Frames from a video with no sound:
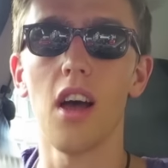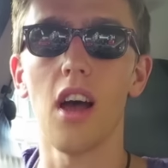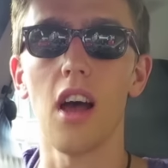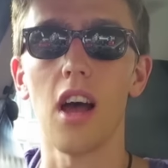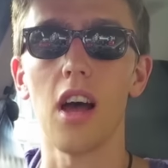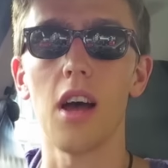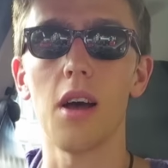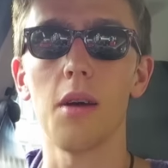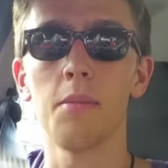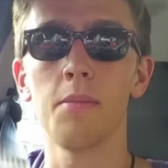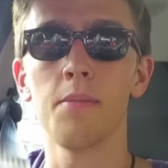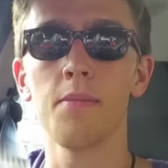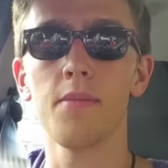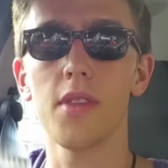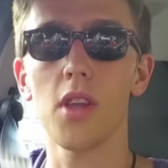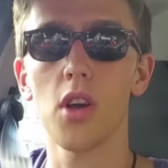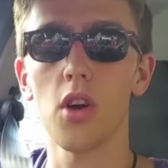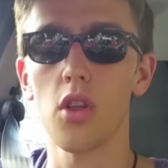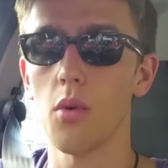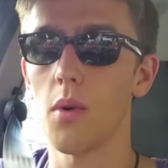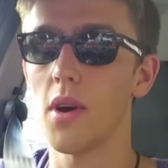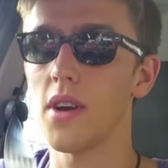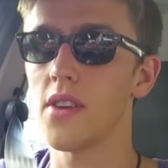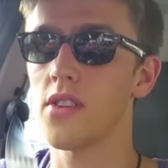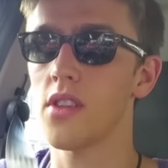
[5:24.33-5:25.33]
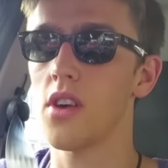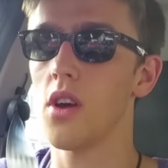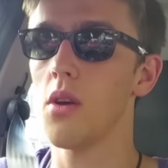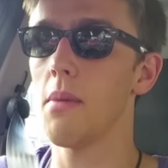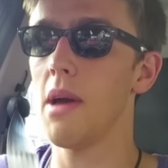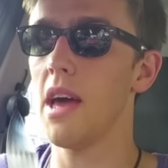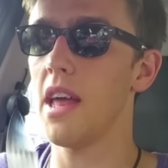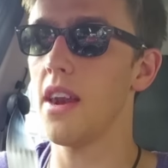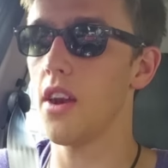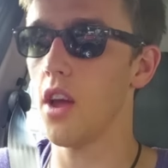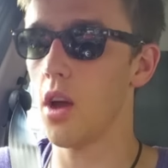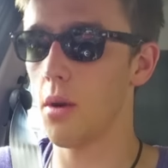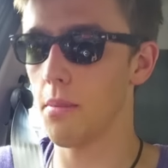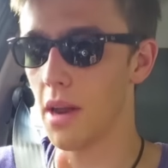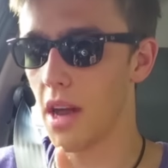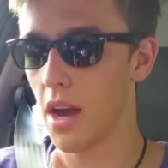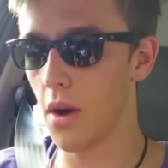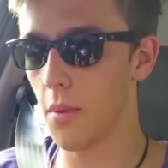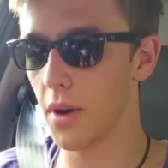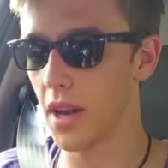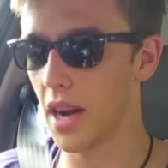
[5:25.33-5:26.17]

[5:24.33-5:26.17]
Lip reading: Otherwise though, I'm heading home now.